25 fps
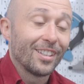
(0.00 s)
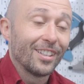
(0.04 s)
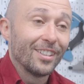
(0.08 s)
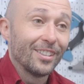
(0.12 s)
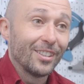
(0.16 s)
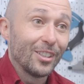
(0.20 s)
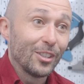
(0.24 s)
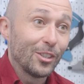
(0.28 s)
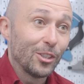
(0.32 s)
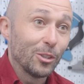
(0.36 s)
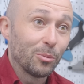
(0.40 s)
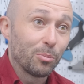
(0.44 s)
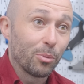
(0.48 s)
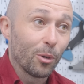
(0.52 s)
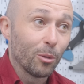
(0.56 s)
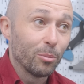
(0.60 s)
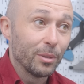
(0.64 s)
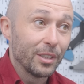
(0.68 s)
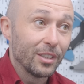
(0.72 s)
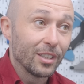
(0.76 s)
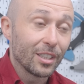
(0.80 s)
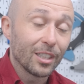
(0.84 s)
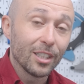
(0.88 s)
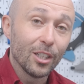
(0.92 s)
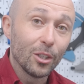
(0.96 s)
this is
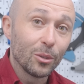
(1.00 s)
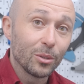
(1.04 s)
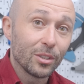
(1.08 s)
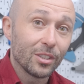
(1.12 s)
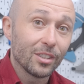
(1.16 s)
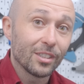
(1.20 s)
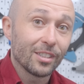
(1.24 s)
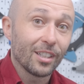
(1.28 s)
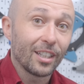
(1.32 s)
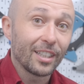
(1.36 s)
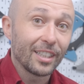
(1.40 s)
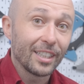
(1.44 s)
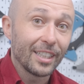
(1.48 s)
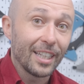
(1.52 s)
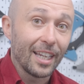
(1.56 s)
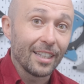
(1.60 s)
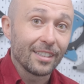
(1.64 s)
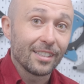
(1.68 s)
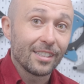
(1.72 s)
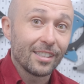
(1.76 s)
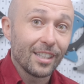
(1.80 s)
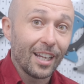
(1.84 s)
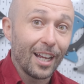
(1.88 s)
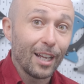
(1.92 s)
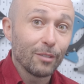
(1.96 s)
probably the closest I can get
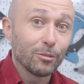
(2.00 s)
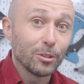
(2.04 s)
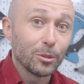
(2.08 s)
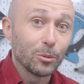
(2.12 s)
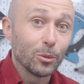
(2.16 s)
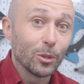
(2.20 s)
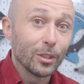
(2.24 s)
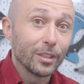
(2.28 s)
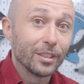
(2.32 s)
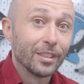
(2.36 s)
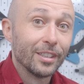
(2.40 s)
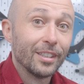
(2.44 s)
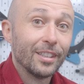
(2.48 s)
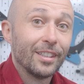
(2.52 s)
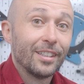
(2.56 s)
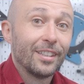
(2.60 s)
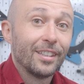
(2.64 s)
to having one.